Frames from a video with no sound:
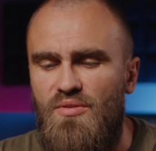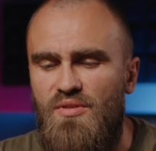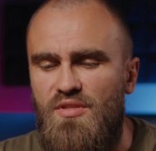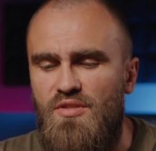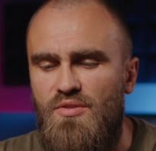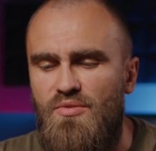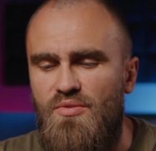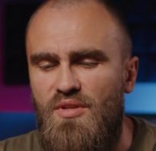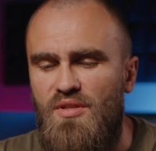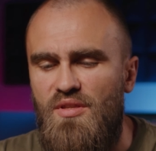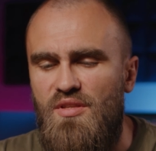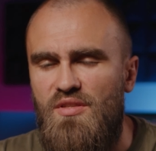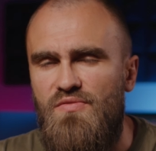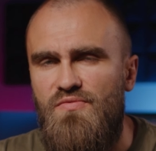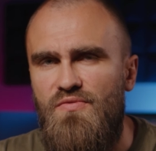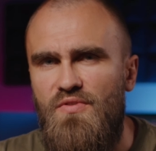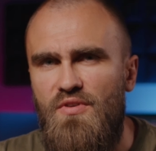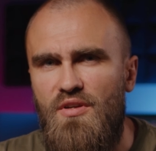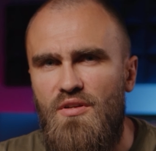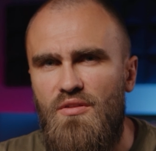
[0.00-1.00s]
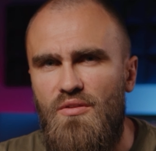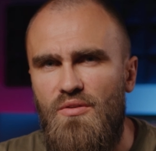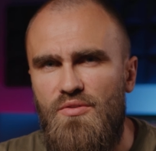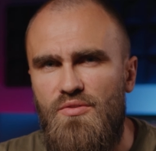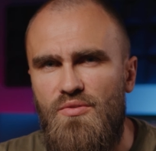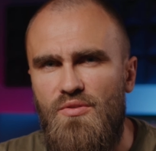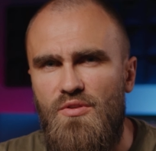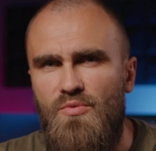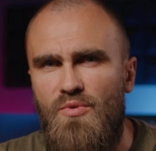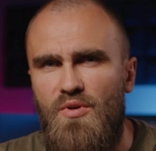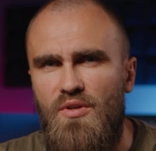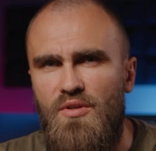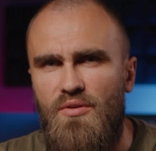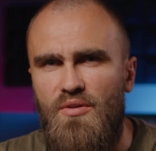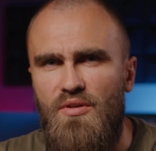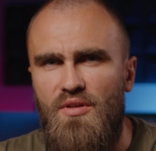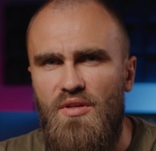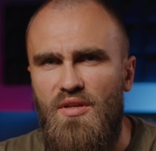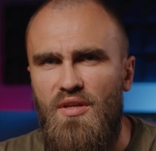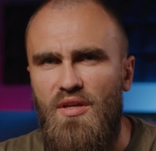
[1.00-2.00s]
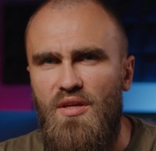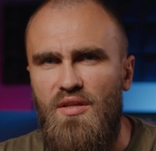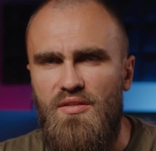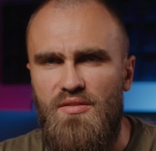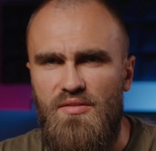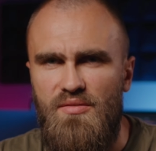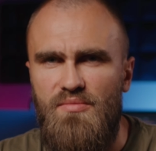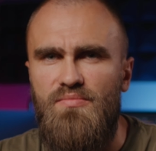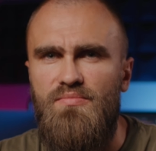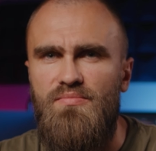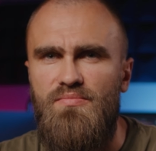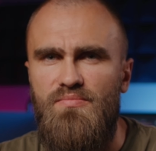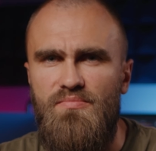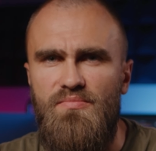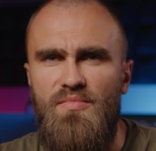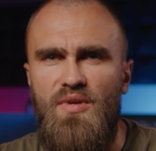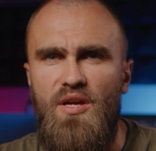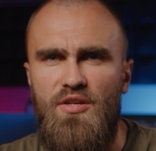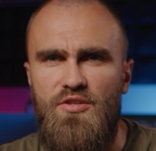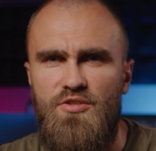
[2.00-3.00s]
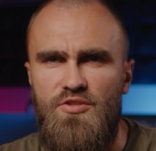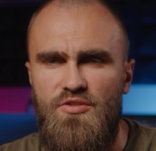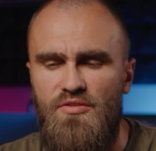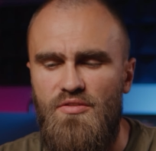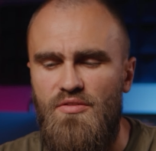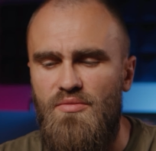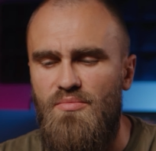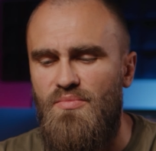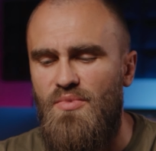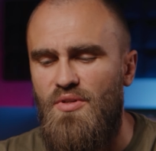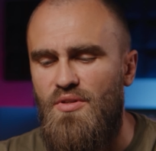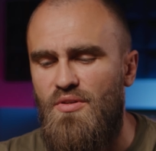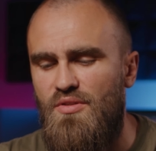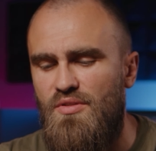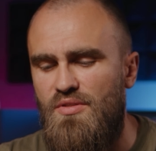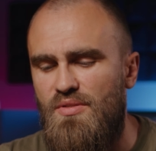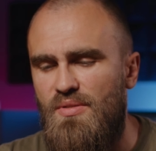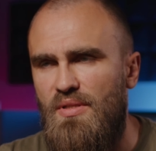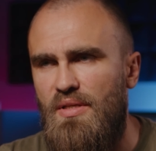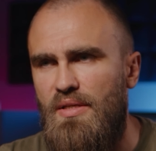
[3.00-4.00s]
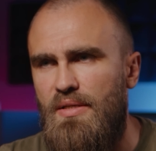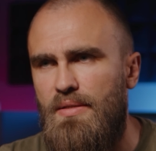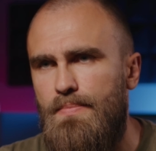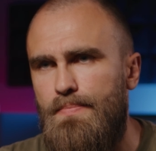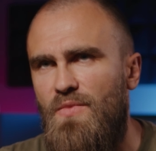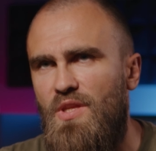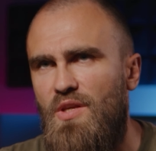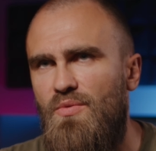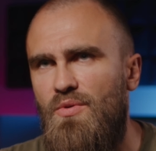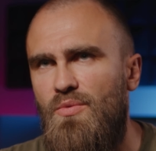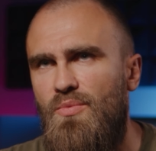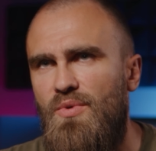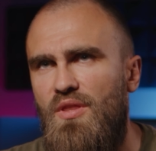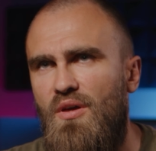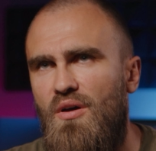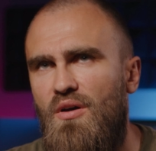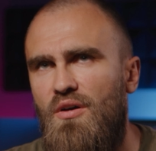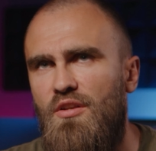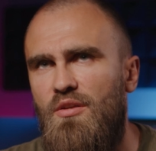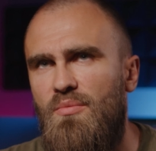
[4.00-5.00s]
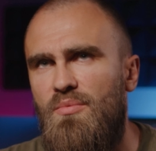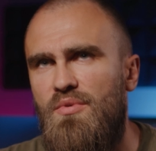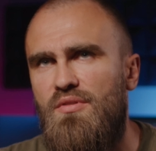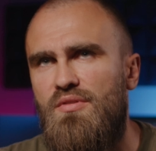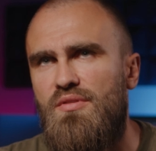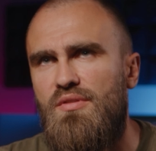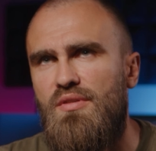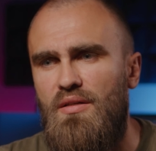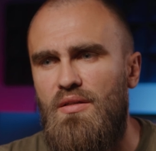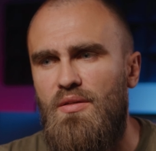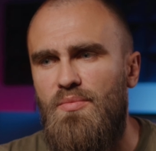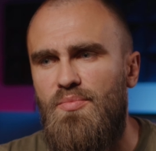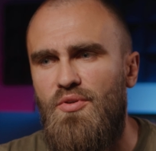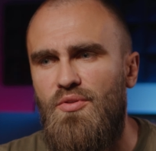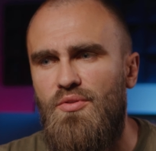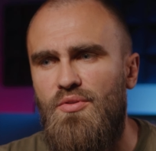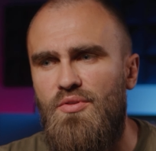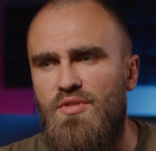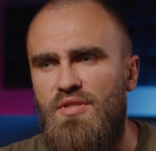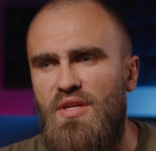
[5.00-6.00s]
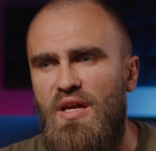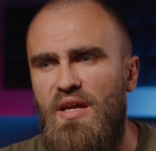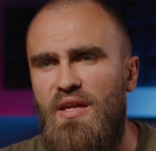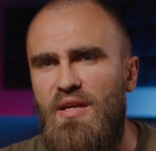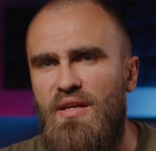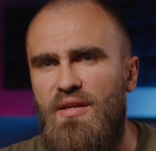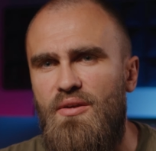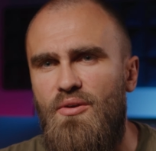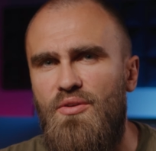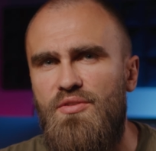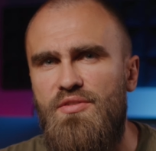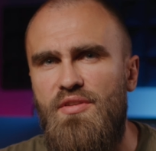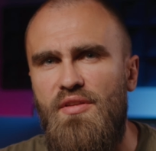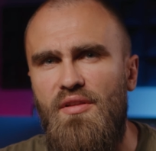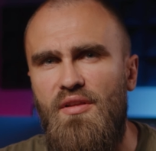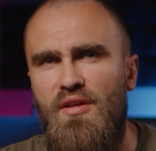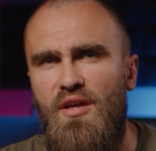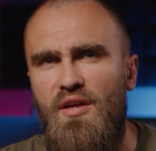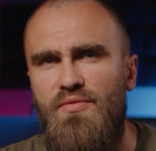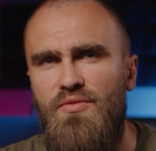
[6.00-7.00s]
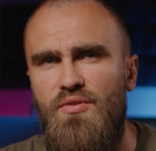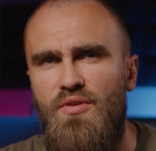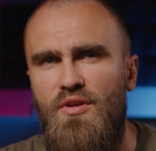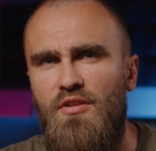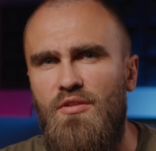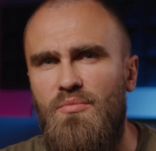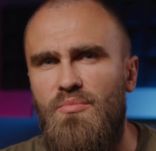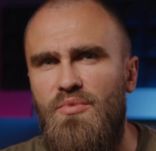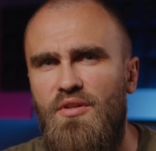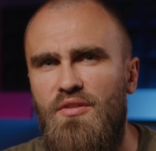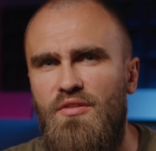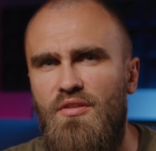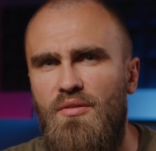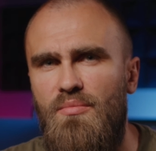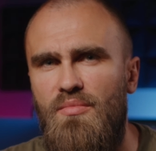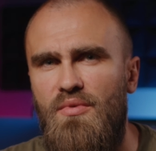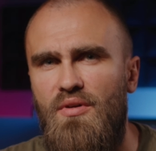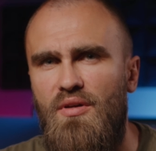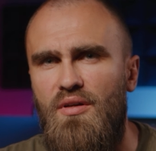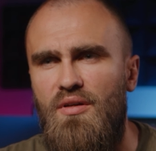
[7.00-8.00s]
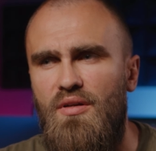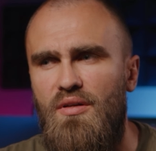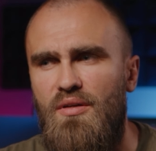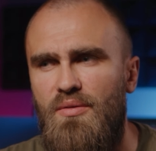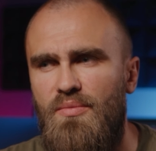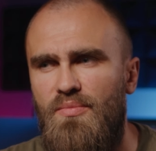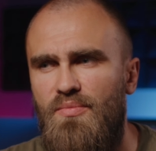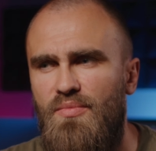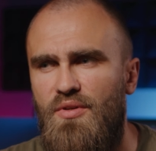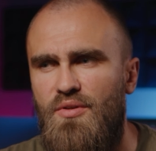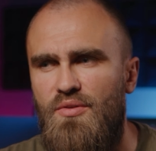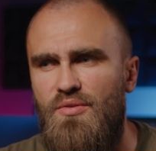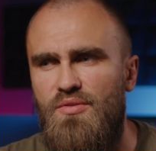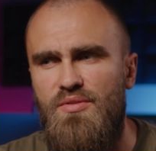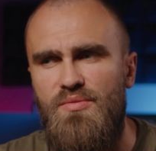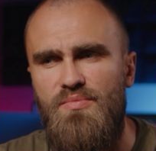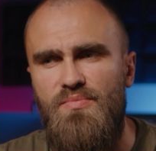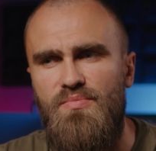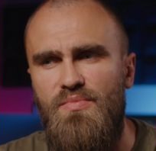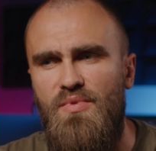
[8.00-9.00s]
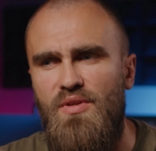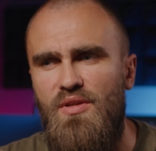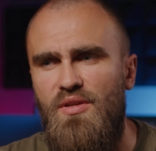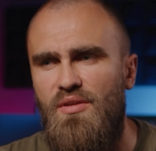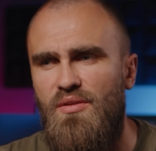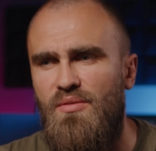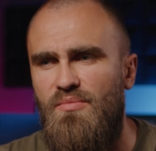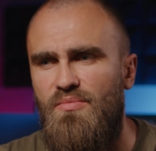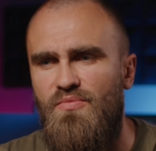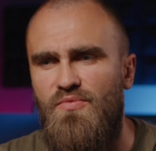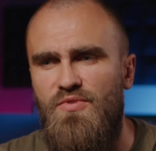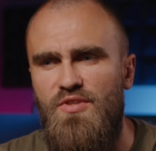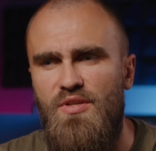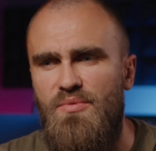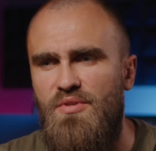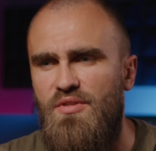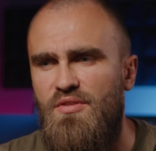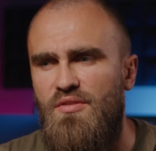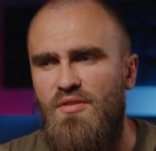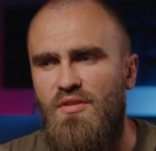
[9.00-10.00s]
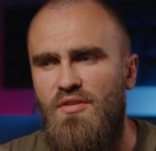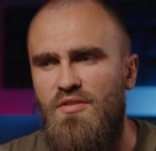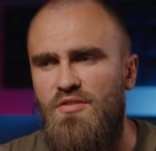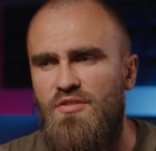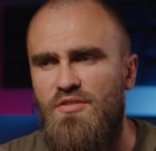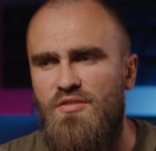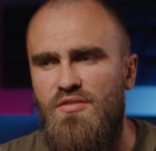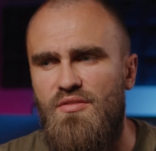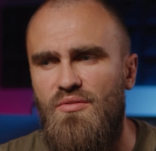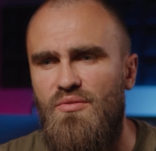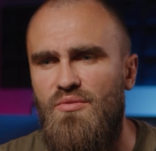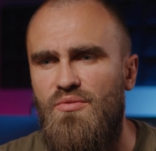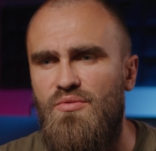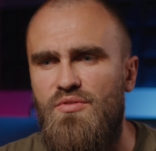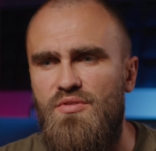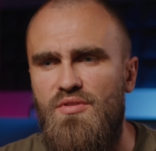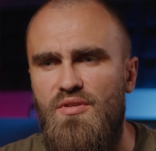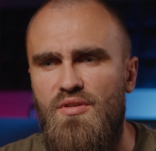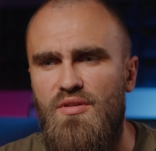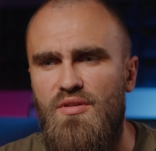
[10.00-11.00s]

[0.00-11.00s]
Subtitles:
the screen is very close to the one you're gonna get actually, because like even with the Atomos products, I constantly have to calibrate them because for some reason they just lose